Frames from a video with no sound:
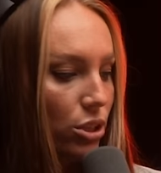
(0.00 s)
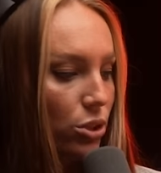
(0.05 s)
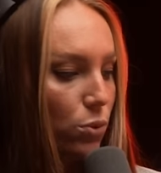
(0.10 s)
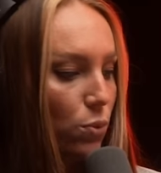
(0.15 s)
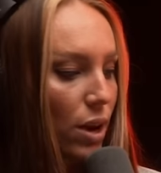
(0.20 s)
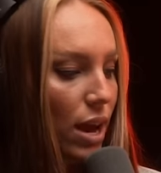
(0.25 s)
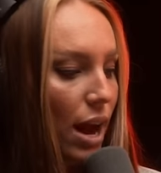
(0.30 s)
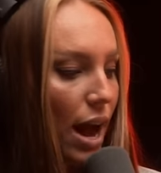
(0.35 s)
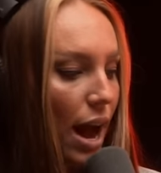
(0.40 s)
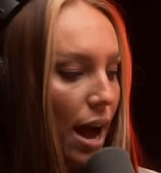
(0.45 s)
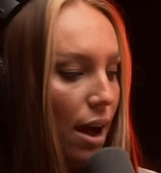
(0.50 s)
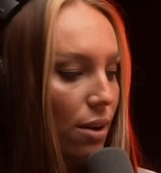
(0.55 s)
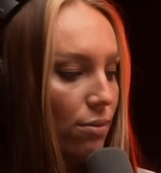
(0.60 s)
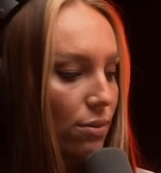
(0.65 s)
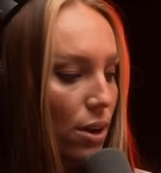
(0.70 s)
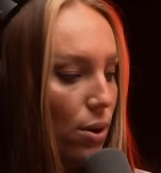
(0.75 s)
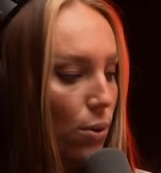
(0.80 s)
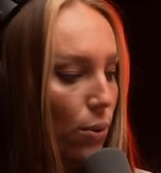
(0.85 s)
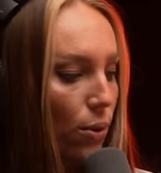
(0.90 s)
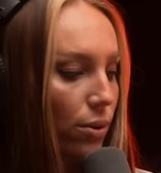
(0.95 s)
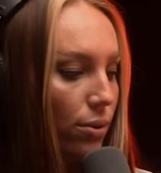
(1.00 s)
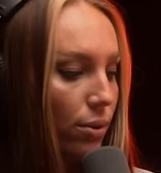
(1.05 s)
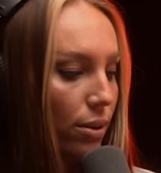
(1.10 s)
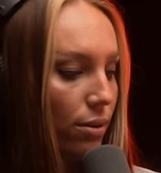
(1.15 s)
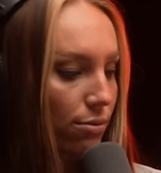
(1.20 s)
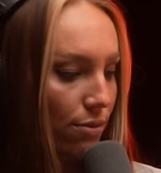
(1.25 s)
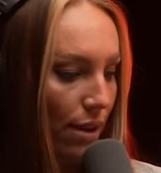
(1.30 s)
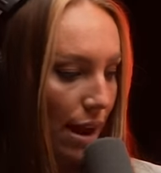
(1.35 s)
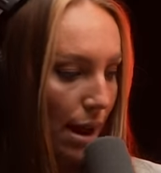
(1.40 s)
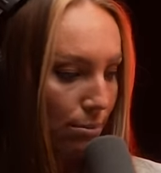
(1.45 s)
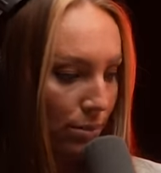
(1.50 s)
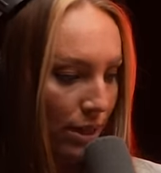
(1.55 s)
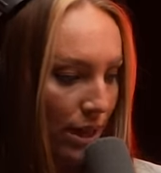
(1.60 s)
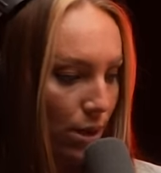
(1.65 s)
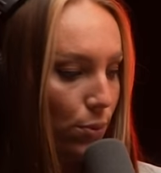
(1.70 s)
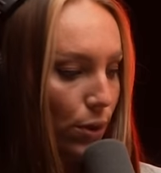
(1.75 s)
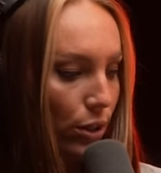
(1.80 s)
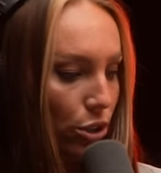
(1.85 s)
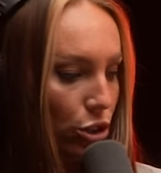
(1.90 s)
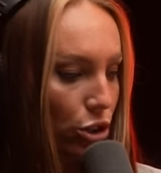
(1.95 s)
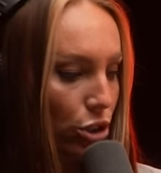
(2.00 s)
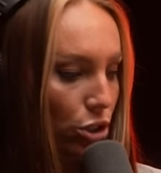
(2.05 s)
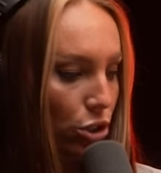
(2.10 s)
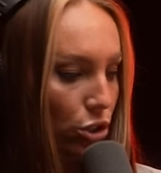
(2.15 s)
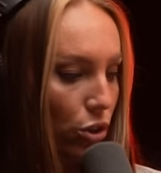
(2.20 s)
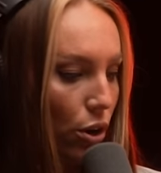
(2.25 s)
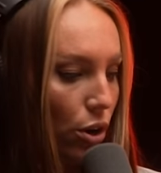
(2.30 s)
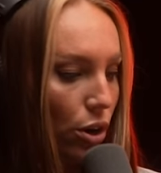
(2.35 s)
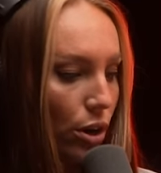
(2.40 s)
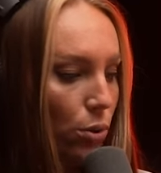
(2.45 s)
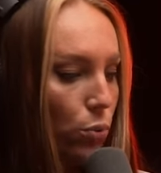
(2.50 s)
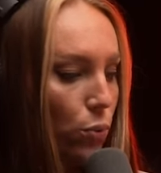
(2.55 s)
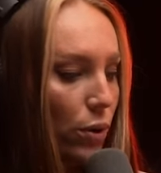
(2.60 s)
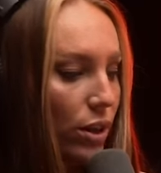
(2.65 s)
So we have the Orderud family, which started